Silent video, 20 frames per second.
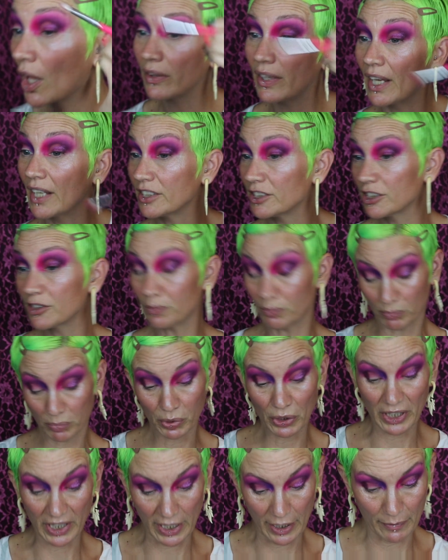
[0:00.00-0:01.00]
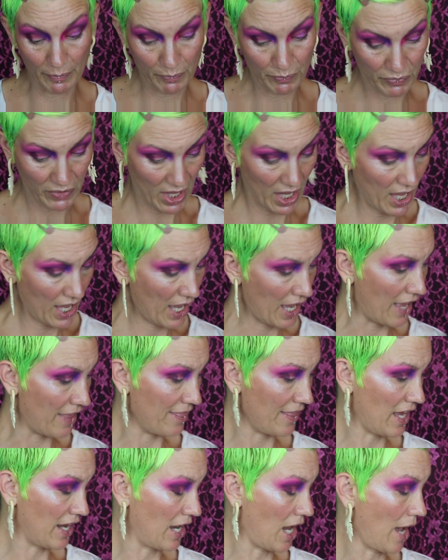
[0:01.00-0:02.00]
That's pretty.
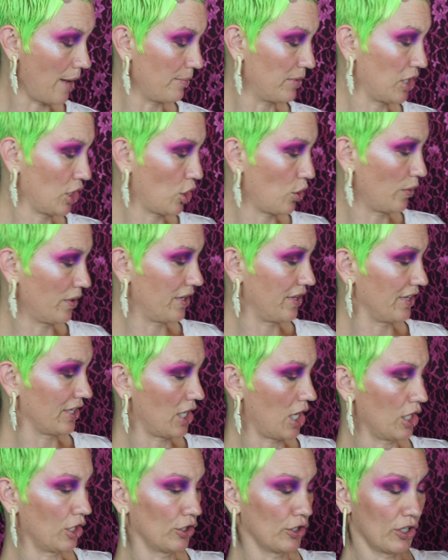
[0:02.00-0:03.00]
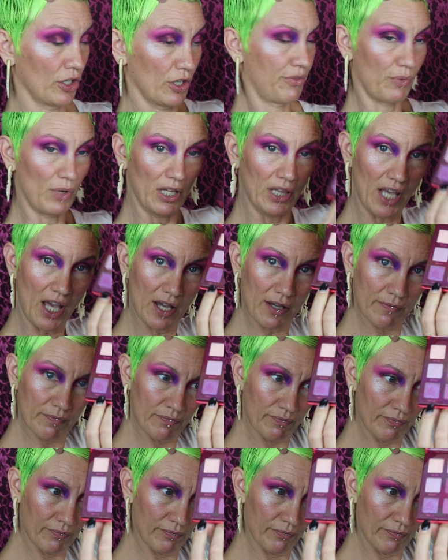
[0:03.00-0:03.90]
And then I'm going to go into the color Thrilla